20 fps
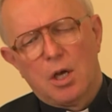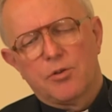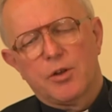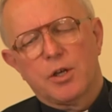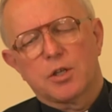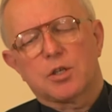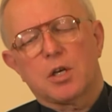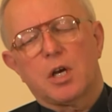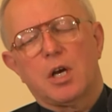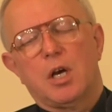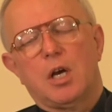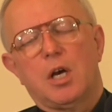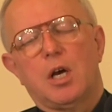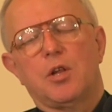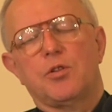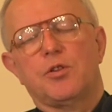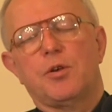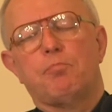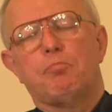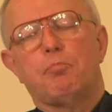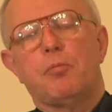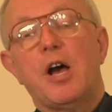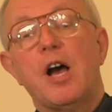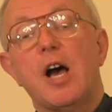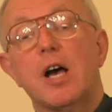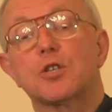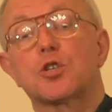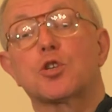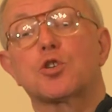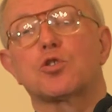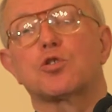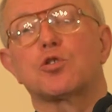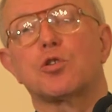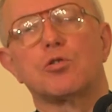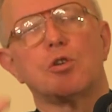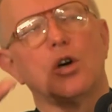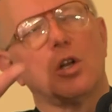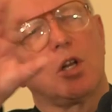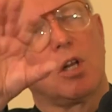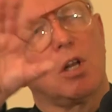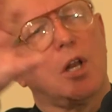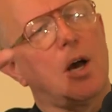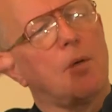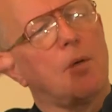that the pastoral